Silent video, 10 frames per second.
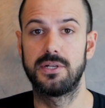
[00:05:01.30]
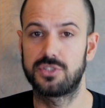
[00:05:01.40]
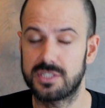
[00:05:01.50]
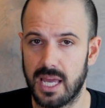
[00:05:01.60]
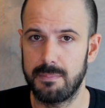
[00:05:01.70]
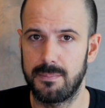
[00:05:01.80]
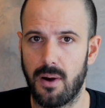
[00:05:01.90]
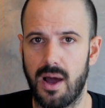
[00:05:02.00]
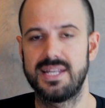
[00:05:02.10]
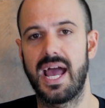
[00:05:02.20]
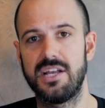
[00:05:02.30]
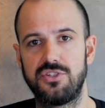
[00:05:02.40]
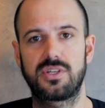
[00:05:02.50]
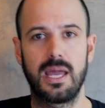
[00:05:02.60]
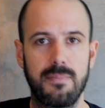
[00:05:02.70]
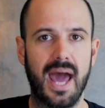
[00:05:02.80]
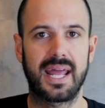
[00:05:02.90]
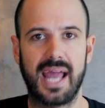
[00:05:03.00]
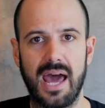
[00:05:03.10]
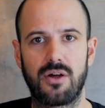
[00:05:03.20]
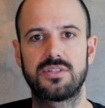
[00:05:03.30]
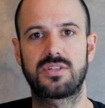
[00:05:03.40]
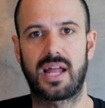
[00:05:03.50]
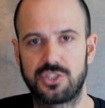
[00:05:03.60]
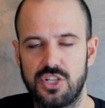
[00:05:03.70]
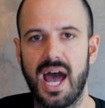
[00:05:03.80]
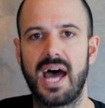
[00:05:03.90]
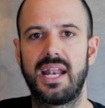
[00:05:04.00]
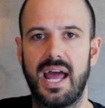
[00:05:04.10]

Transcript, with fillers: But just keep in mind, as you keep adding add-ons like chat